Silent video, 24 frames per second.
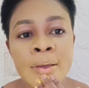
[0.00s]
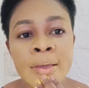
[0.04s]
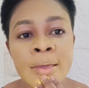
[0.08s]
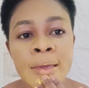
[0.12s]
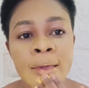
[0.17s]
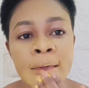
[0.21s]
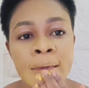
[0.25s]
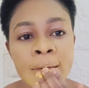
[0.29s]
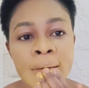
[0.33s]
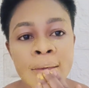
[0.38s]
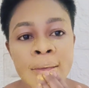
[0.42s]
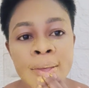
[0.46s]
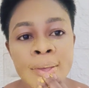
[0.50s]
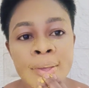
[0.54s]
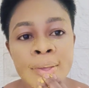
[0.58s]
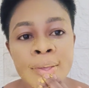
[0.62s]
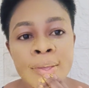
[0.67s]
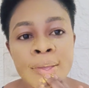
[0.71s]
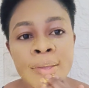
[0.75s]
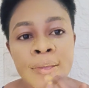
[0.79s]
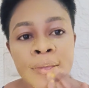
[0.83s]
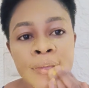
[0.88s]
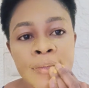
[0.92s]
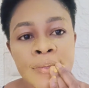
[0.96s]
Okay,
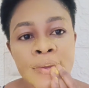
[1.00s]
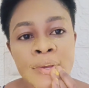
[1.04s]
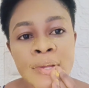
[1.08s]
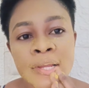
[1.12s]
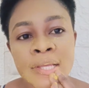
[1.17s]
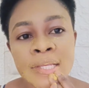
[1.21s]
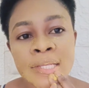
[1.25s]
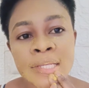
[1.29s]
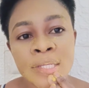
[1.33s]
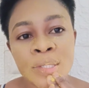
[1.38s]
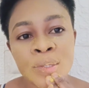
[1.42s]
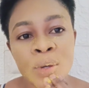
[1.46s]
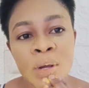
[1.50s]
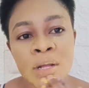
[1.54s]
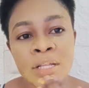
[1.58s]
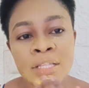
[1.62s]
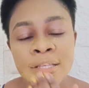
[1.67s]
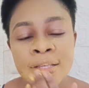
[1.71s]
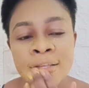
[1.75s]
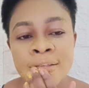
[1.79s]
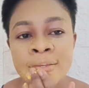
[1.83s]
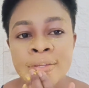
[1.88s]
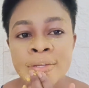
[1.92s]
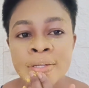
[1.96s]
so this is
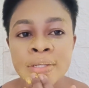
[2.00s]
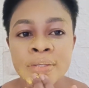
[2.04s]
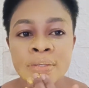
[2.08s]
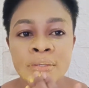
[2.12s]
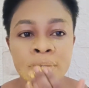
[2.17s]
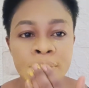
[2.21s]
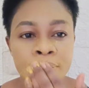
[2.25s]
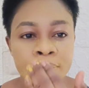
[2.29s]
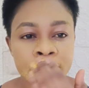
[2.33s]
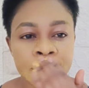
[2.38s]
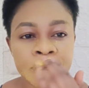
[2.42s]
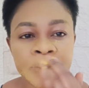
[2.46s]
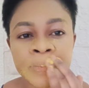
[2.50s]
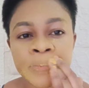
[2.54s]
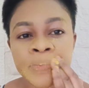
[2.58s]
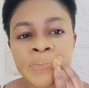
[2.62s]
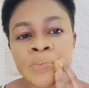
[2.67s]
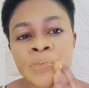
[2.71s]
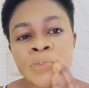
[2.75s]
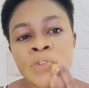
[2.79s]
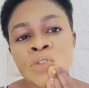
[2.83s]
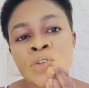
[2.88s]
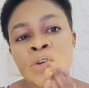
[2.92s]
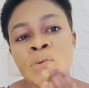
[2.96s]
what it does.
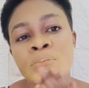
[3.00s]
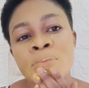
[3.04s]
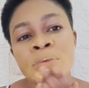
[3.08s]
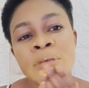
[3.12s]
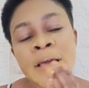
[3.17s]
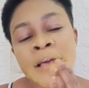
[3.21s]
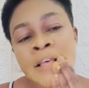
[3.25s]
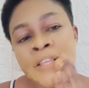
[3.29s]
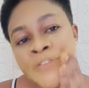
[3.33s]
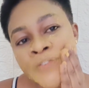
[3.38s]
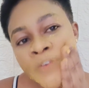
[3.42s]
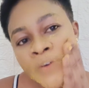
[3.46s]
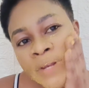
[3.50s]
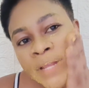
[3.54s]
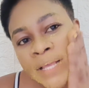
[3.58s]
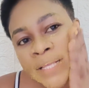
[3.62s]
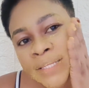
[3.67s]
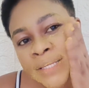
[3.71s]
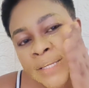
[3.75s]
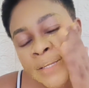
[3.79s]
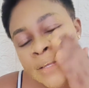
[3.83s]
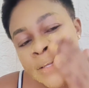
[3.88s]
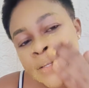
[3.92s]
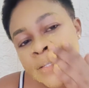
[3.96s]
So be
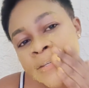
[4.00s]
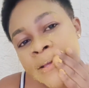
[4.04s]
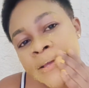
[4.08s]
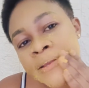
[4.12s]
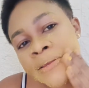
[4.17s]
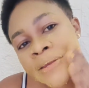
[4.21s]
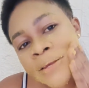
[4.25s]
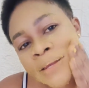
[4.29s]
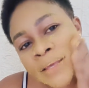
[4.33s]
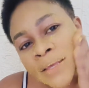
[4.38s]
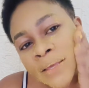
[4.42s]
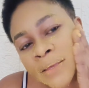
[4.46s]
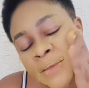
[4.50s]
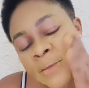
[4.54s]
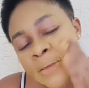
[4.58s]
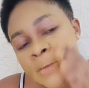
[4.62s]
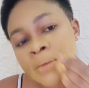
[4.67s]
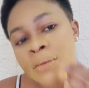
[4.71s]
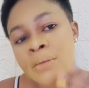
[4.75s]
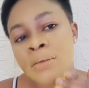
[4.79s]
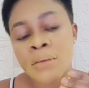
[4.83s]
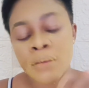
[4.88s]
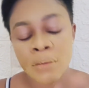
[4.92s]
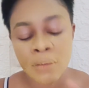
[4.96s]
exfoliating it gently
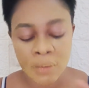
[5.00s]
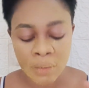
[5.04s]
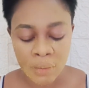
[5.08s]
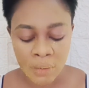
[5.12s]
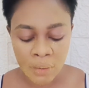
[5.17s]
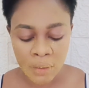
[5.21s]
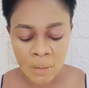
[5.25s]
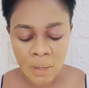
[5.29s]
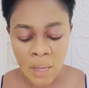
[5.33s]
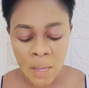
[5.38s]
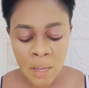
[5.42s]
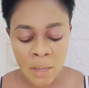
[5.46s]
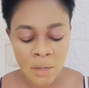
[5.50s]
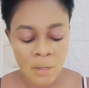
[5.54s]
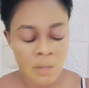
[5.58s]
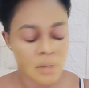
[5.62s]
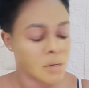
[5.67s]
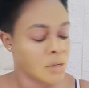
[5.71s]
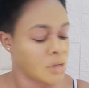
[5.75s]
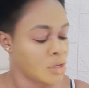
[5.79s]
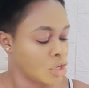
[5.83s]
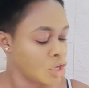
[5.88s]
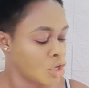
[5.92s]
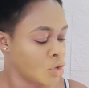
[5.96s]

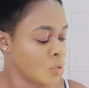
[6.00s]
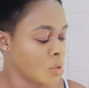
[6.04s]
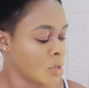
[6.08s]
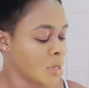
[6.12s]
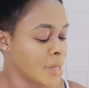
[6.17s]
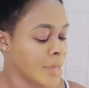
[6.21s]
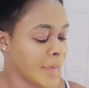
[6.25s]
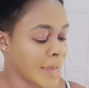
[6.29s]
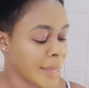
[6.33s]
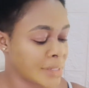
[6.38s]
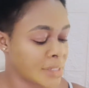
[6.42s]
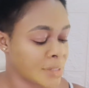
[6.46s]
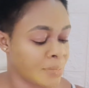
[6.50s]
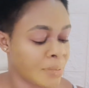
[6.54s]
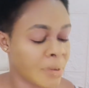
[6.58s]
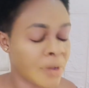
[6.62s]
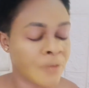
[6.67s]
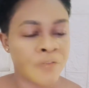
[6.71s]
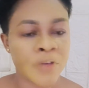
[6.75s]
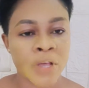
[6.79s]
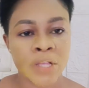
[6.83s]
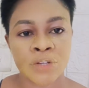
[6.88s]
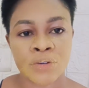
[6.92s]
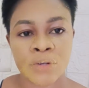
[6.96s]
and you will get
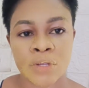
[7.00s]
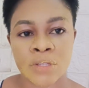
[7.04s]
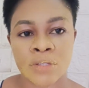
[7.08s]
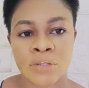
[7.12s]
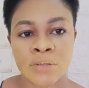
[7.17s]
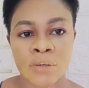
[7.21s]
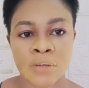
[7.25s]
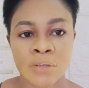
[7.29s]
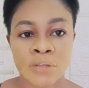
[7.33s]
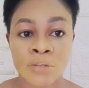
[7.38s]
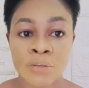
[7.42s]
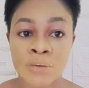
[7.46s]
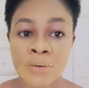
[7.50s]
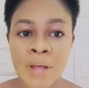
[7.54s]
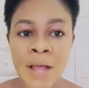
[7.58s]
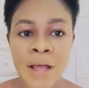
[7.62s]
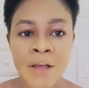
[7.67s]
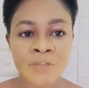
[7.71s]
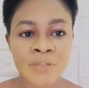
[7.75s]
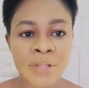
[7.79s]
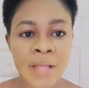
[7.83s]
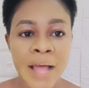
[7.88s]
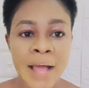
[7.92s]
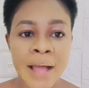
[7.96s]
perfect results. So
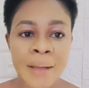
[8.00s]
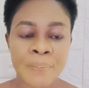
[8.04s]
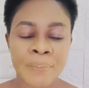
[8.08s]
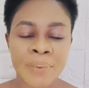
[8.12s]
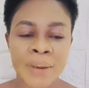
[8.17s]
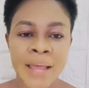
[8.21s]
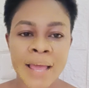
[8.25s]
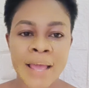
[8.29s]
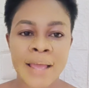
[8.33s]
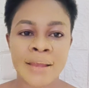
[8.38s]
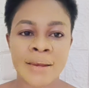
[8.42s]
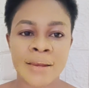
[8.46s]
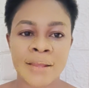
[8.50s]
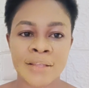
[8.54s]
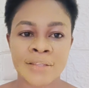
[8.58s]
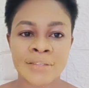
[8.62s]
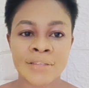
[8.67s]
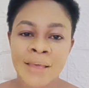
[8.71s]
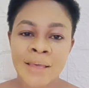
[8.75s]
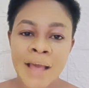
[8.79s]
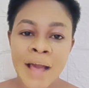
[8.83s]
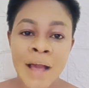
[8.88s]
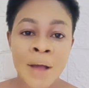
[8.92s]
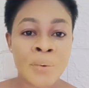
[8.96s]
after applying
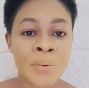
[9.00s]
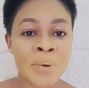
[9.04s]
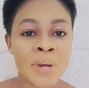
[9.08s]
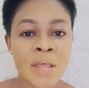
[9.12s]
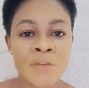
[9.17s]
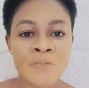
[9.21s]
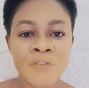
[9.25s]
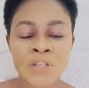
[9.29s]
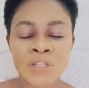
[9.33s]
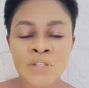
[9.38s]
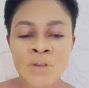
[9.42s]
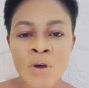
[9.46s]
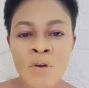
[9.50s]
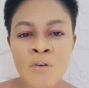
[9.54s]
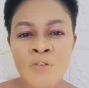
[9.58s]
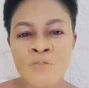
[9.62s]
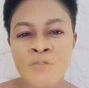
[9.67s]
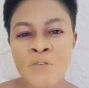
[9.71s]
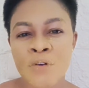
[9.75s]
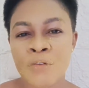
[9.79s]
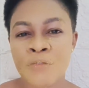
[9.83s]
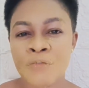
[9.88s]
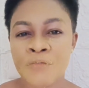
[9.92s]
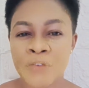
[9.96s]
it, I will leave it on
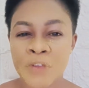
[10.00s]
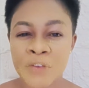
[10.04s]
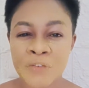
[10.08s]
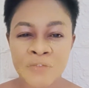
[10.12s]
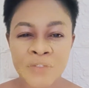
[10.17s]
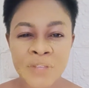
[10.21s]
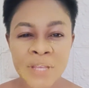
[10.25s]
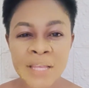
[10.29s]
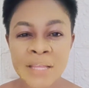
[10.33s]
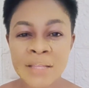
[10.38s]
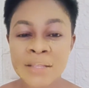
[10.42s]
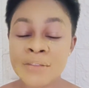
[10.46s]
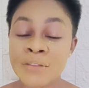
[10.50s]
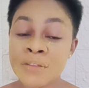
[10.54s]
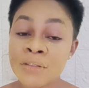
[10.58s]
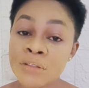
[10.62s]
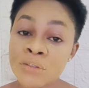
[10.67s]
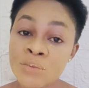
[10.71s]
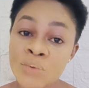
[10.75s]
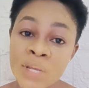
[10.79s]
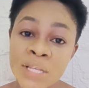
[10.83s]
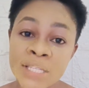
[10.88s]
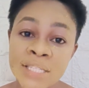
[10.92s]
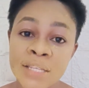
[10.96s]
for 15-20
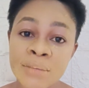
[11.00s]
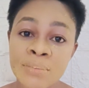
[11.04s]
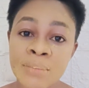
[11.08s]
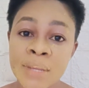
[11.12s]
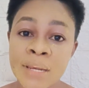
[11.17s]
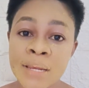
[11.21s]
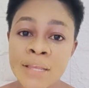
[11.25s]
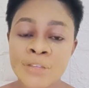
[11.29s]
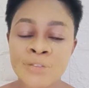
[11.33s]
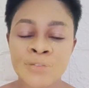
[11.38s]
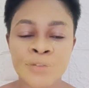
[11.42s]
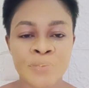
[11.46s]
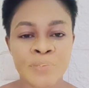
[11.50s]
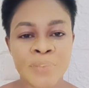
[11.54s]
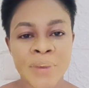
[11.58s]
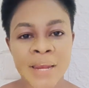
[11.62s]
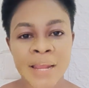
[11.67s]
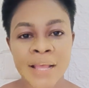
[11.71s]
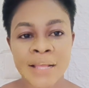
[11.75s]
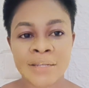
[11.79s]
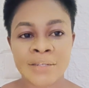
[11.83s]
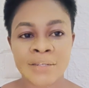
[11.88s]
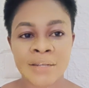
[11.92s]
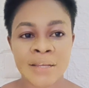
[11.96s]
minutes to
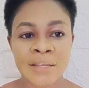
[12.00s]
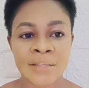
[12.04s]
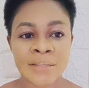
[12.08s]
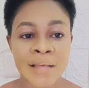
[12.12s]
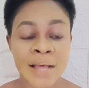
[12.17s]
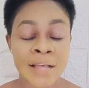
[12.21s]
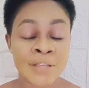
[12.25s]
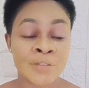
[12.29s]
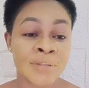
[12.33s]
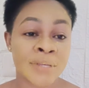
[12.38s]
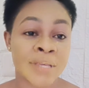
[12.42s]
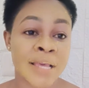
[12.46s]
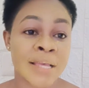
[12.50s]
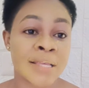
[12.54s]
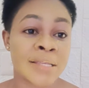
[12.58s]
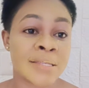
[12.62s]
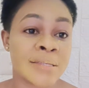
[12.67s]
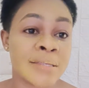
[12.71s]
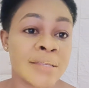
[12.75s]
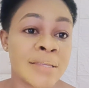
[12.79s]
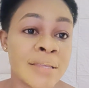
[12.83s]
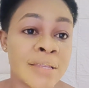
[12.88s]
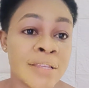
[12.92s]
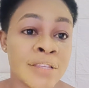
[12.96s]
penetrate. As you can
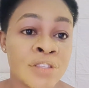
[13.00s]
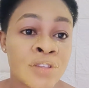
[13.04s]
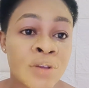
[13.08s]
see,